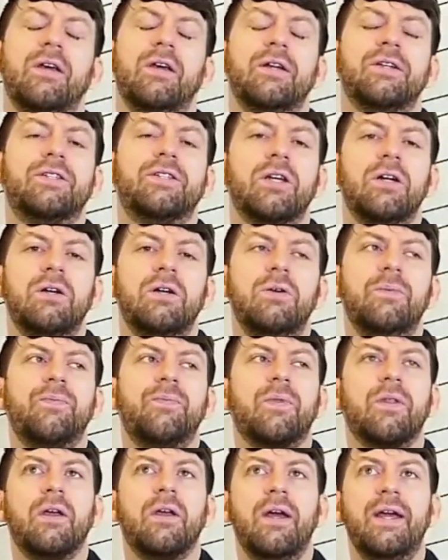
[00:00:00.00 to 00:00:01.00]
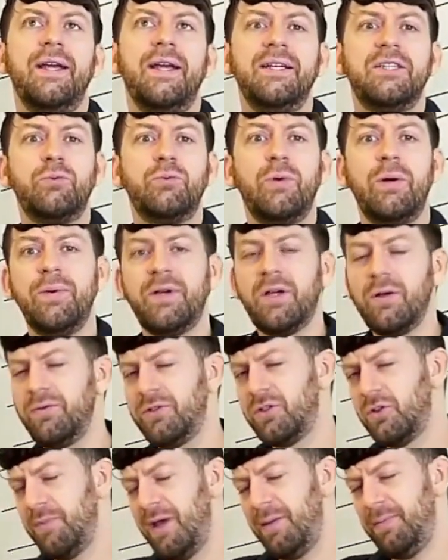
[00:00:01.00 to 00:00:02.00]
So here's where we're going
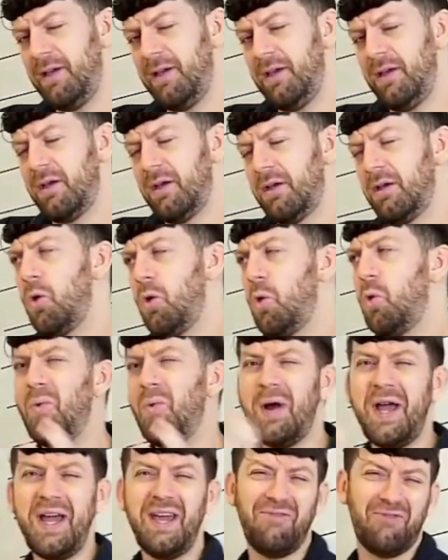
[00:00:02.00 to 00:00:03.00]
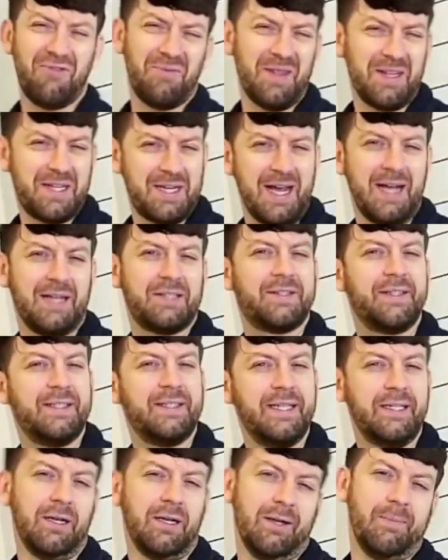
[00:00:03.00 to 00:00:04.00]
to maybe go away from the text a
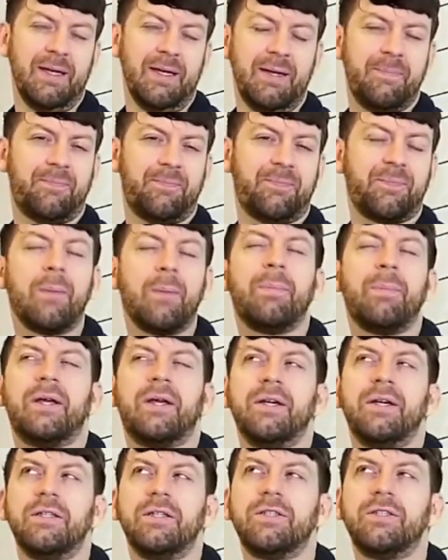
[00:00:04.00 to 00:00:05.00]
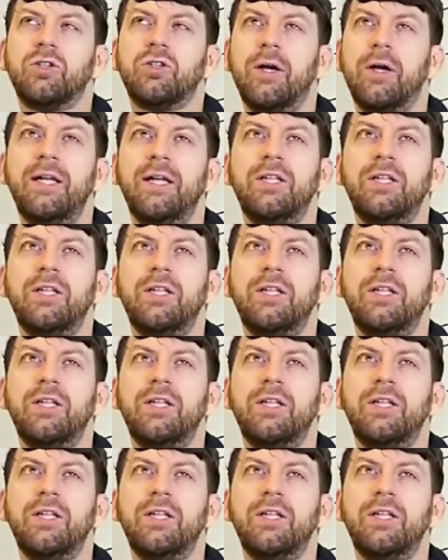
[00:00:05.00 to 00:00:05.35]
little bit, because trying